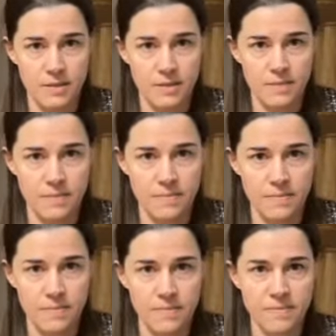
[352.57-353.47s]

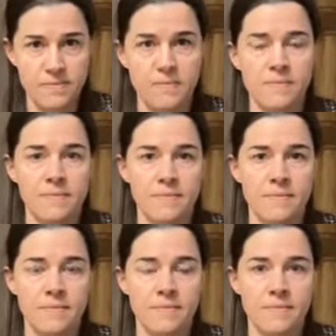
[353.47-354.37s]

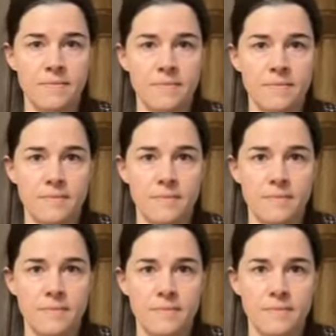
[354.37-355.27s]

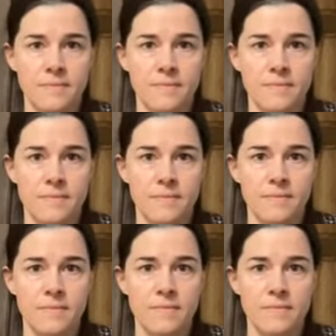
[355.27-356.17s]

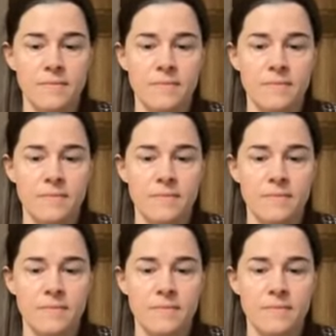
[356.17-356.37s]
Nothing is said.